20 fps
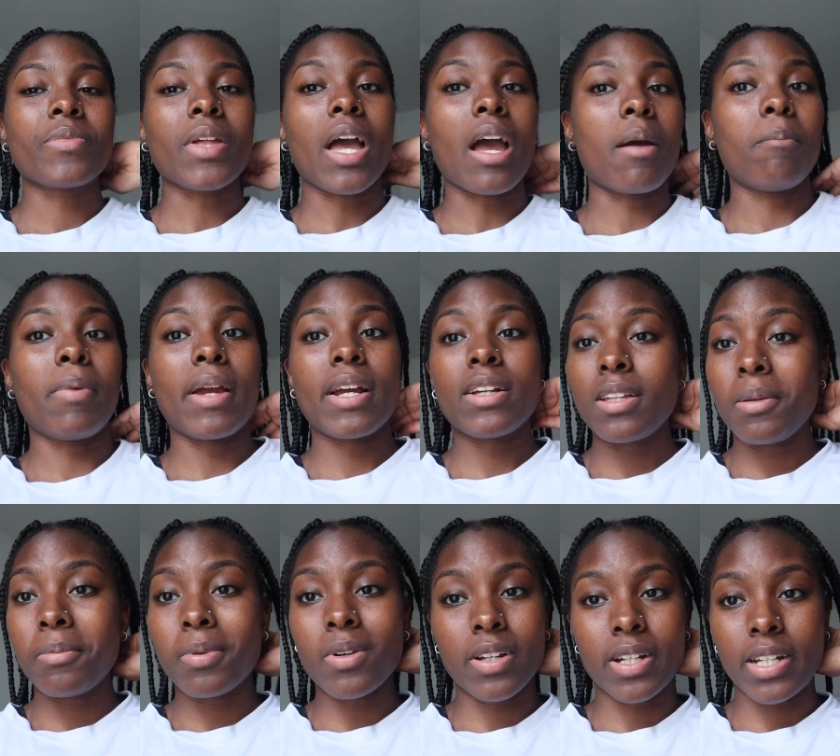I
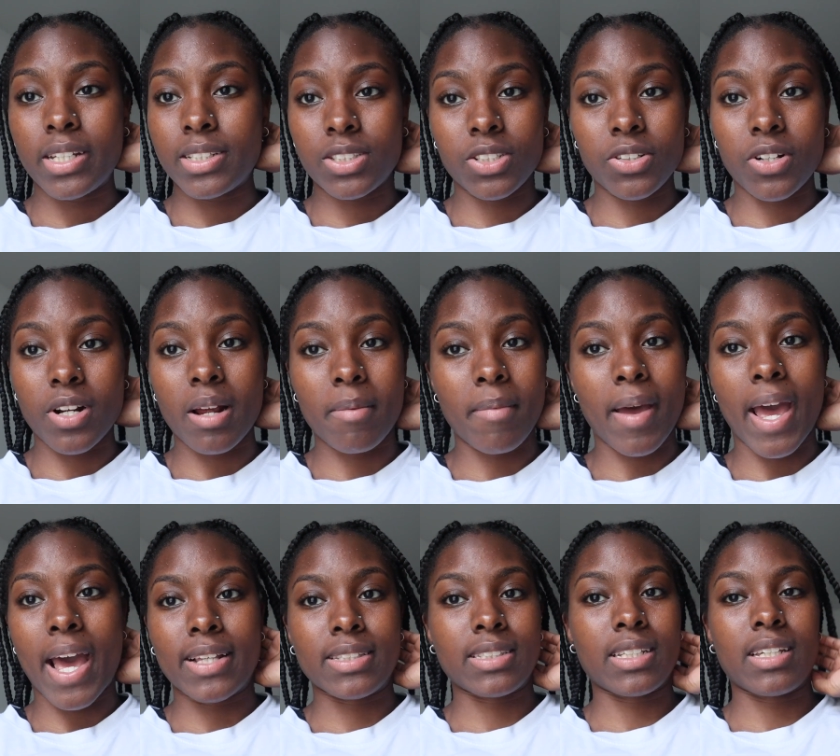barely be on Instagram
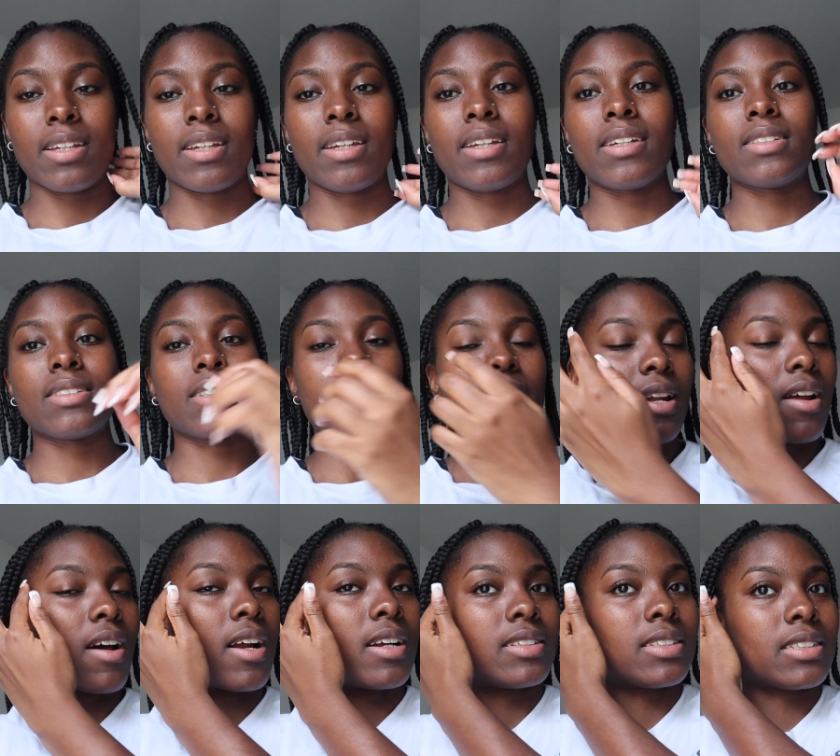as is, and
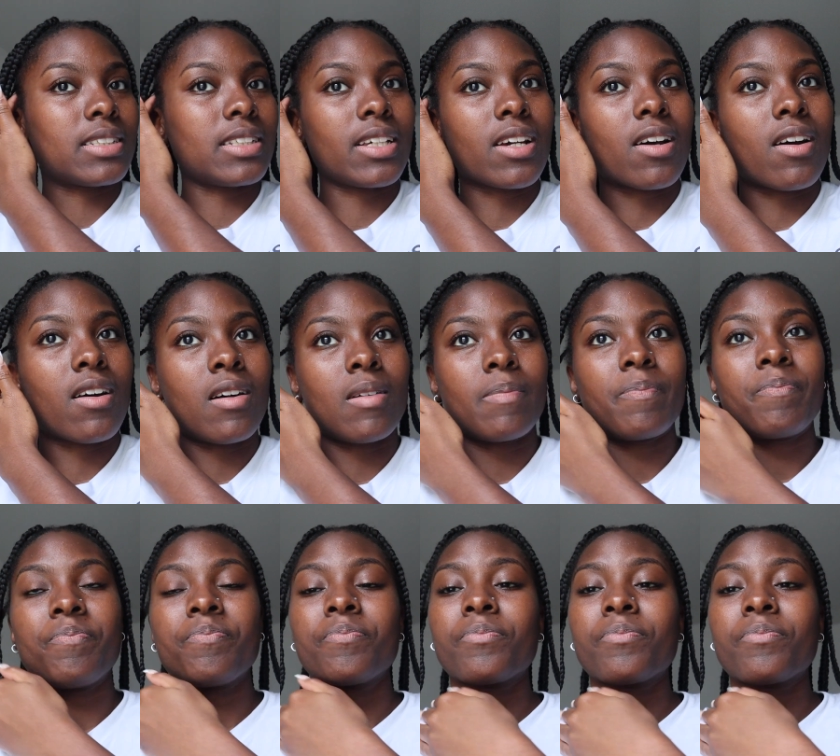honestly y'all,